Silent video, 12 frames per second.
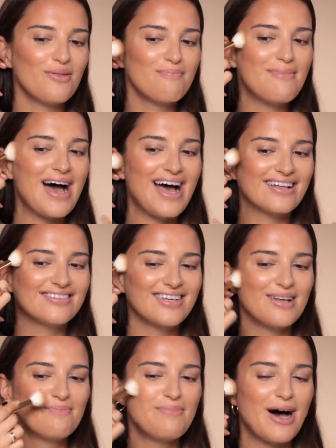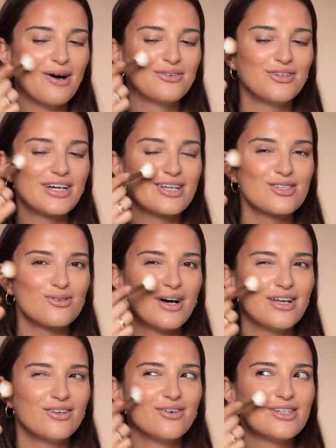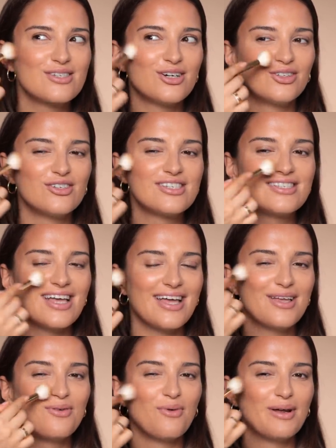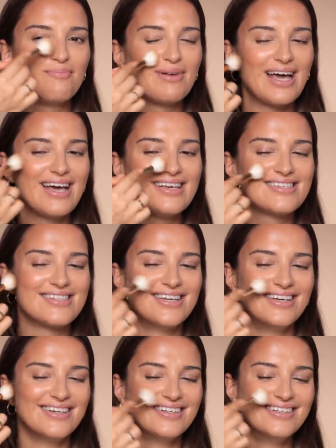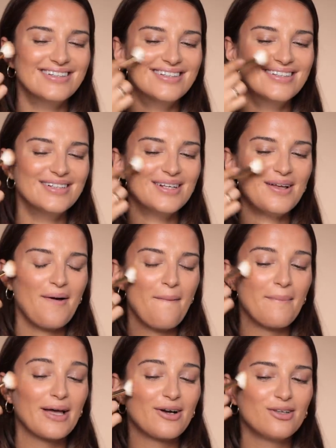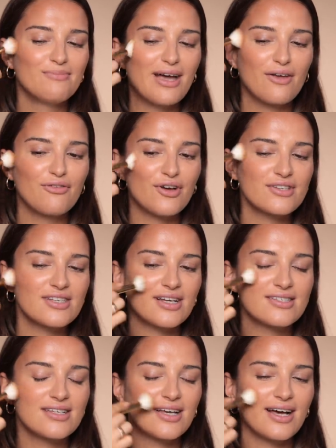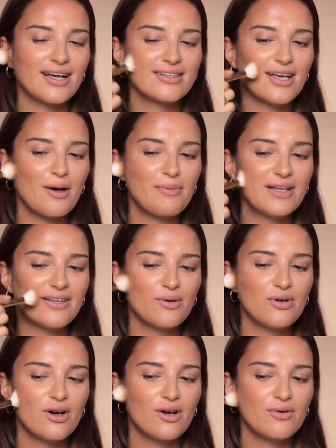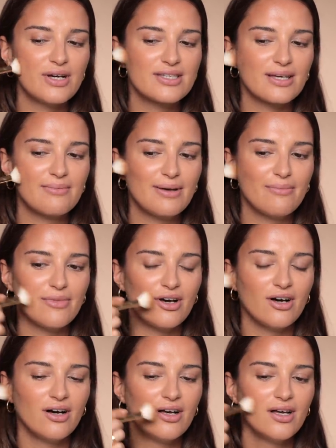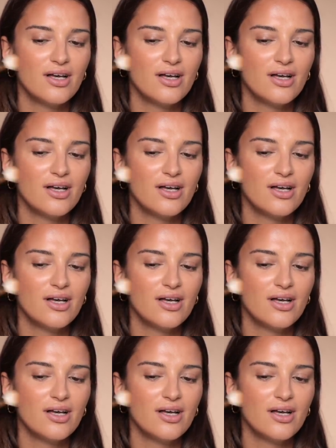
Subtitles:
on matte and powdery, so I know it's going to stay in one place. My God, my first red carpet, I will always remember.